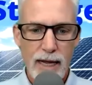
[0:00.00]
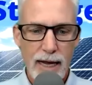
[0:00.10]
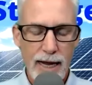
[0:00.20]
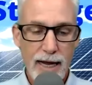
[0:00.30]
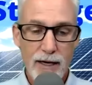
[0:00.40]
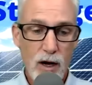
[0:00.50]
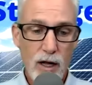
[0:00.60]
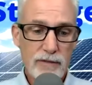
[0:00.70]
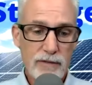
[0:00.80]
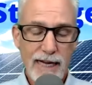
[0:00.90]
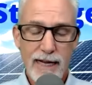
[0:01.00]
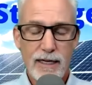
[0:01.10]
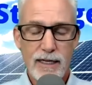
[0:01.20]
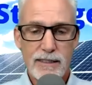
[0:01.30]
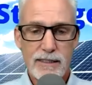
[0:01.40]
And all of the
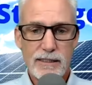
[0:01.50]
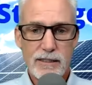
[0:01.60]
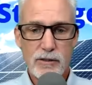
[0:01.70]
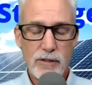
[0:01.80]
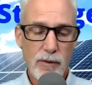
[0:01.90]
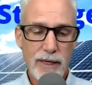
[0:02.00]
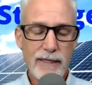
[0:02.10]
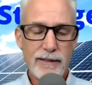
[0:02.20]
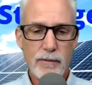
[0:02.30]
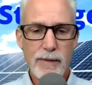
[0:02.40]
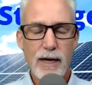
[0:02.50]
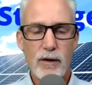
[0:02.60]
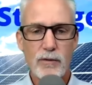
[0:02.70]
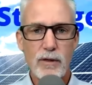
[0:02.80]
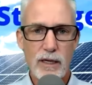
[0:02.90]
analysts who know anything
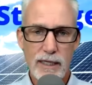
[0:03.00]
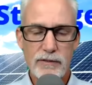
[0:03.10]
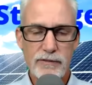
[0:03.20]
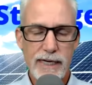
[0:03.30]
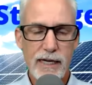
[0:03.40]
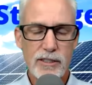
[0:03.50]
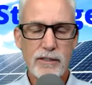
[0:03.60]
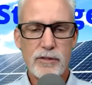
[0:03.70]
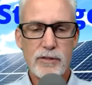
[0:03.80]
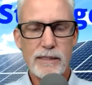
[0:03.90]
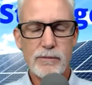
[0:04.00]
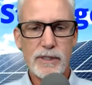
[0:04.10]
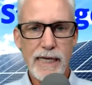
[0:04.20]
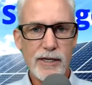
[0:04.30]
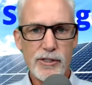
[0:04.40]
about electrification of
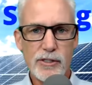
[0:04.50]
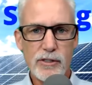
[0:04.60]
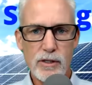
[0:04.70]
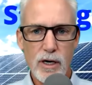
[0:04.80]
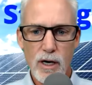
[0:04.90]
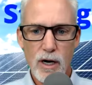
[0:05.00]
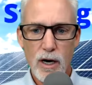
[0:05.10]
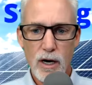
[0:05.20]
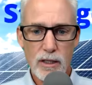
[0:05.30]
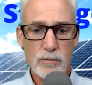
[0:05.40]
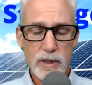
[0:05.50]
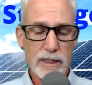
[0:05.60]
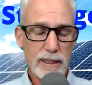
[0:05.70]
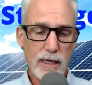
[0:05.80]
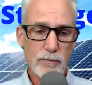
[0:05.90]
transportation are
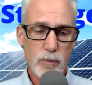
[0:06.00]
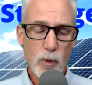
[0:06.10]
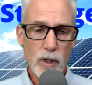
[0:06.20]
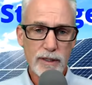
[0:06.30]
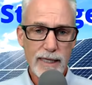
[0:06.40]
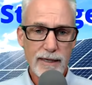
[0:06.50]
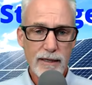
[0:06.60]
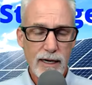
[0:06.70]
completely on board that